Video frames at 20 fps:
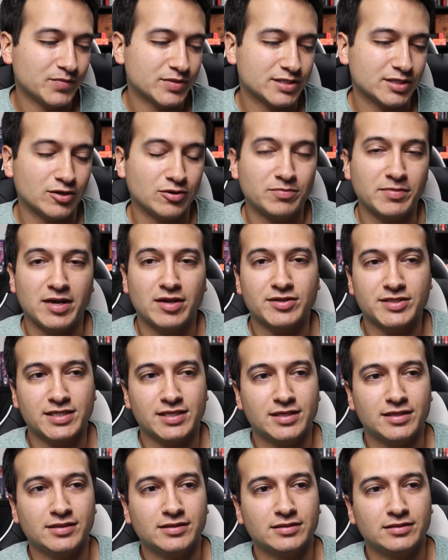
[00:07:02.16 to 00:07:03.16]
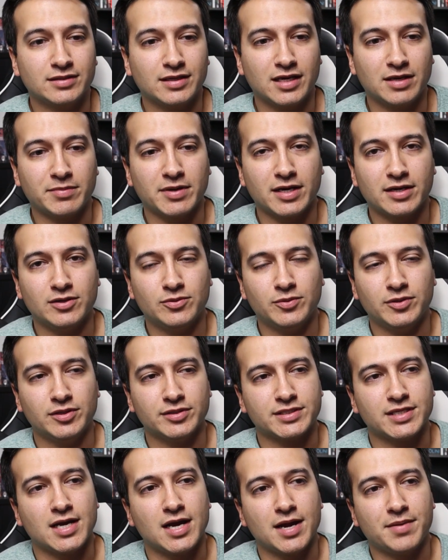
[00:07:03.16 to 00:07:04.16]
So Malazan, getting back into Wheel
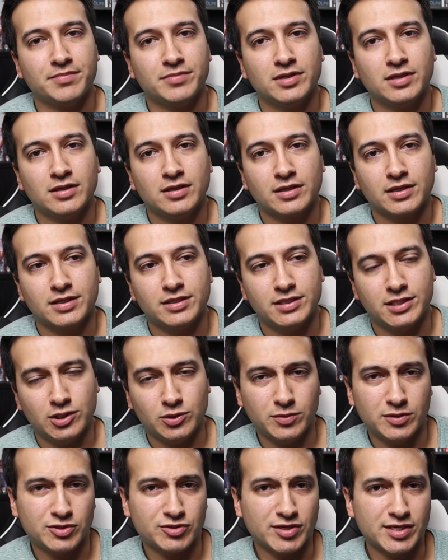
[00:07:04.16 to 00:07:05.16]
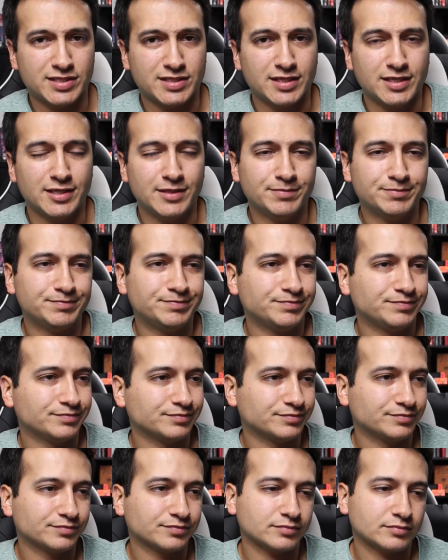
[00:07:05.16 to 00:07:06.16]
of Time, continuing Dresden,
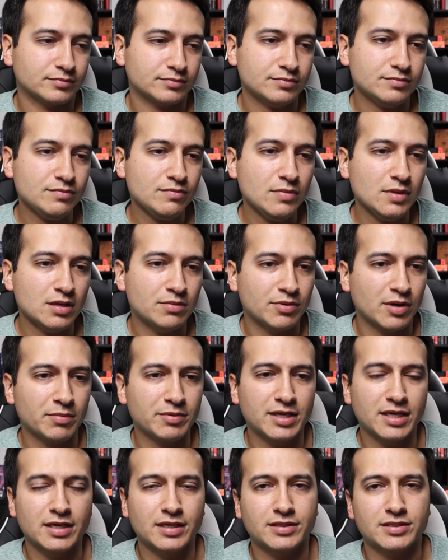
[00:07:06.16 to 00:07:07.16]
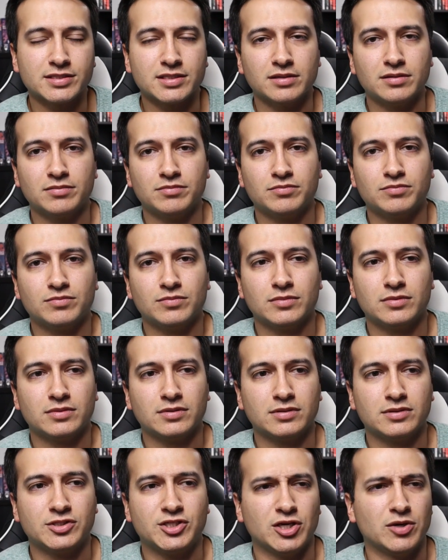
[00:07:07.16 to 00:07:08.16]
probably getting to some
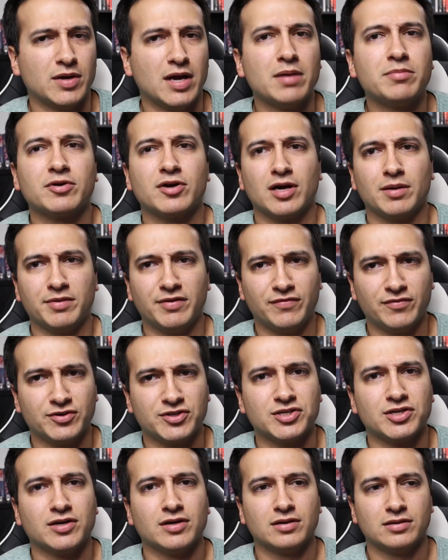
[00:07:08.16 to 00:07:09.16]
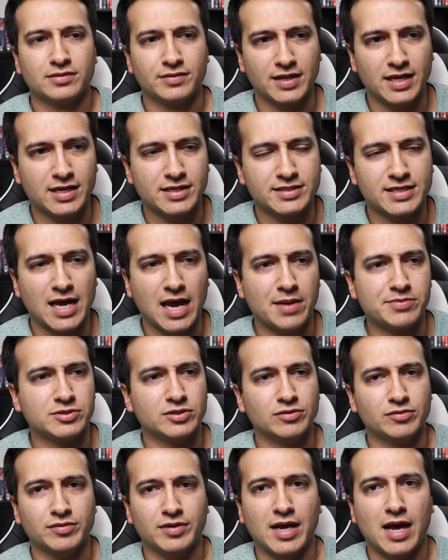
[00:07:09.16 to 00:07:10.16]
Joe Abercrombie for sure. That is
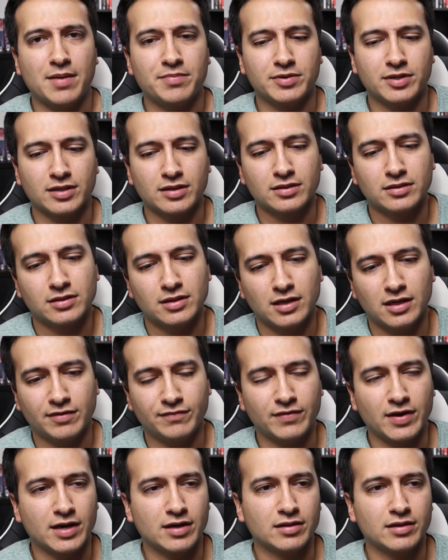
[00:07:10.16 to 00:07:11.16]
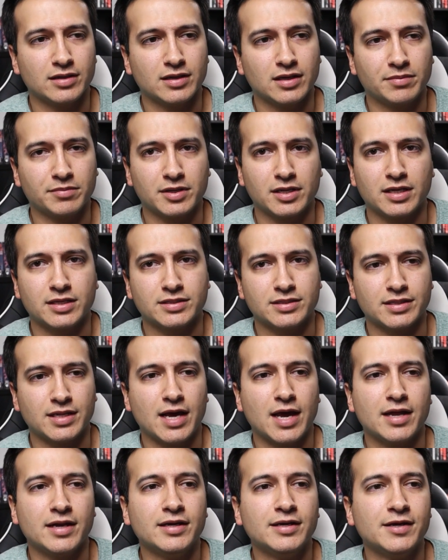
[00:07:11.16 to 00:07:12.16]
absolutely happening. Uh, finally, I'm going to get to
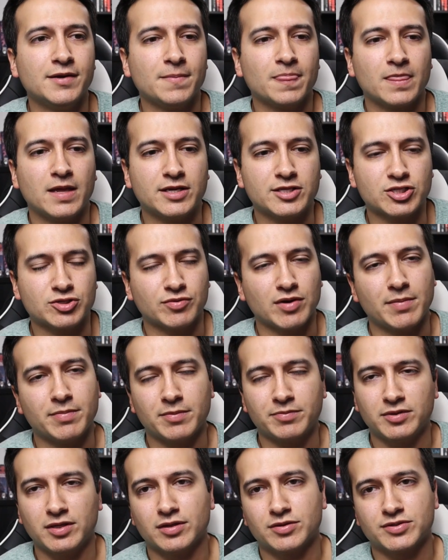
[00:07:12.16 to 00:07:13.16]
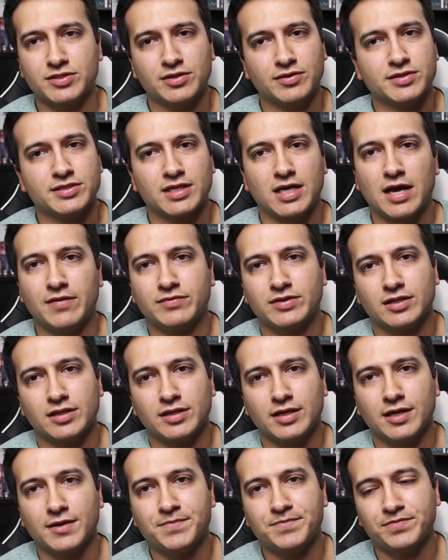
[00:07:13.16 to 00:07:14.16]
that and just wrap up the other series that I haven't done
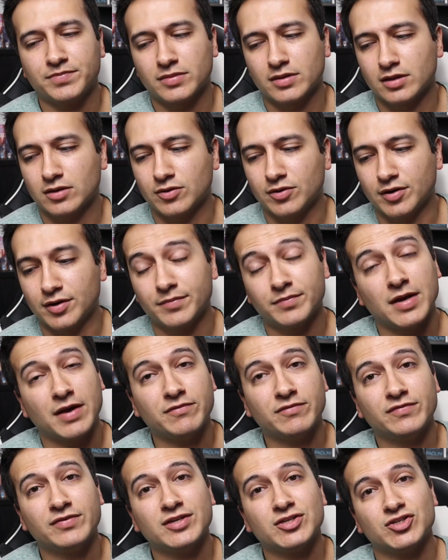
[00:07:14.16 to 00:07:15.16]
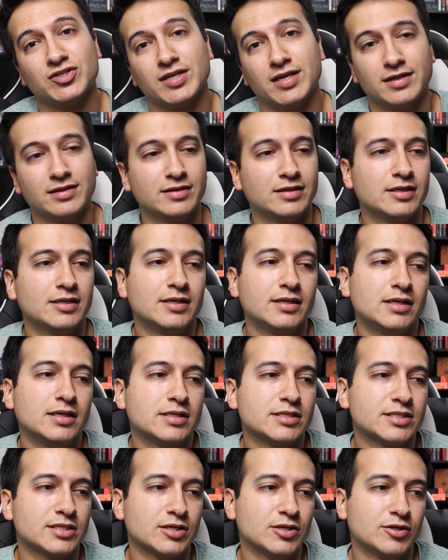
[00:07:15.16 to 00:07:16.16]
yet or haven't finished yet.
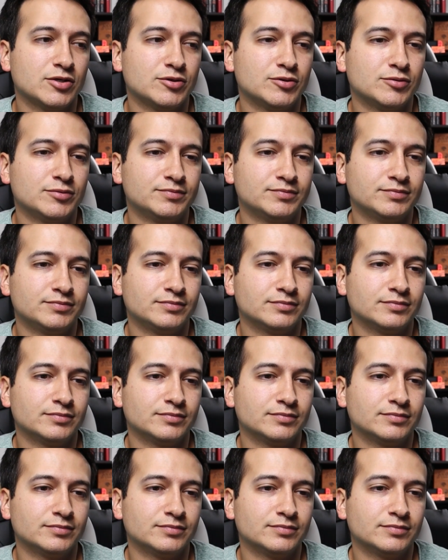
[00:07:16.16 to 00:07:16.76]
So